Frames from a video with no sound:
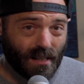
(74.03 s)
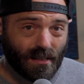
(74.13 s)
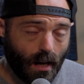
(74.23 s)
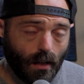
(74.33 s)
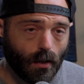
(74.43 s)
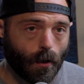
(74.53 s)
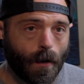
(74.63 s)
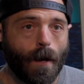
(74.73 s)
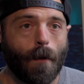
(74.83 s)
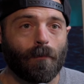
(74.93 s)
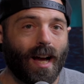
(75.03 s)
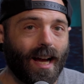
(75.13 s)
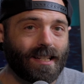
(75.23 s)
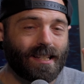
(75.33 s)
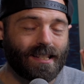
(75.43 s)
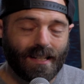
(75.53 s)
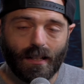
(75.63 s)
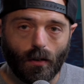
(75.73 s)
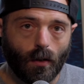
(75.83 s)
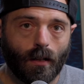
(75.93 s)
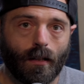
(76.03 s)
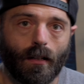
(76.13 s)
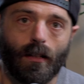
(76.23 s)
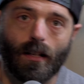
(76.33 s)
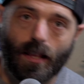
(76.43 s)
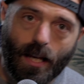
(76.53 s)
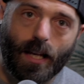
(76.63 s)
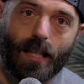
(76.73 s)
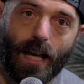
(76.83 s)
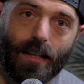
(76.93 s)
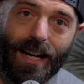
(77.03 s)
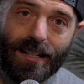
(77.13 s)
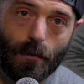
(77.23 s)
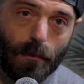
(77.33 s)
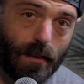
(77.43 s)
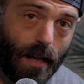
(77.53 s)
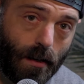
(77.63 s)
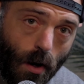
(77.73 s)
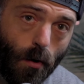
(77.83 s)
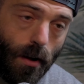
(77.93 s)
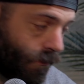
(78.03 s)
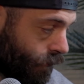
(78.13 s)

this color, I still think that that is something to take note of.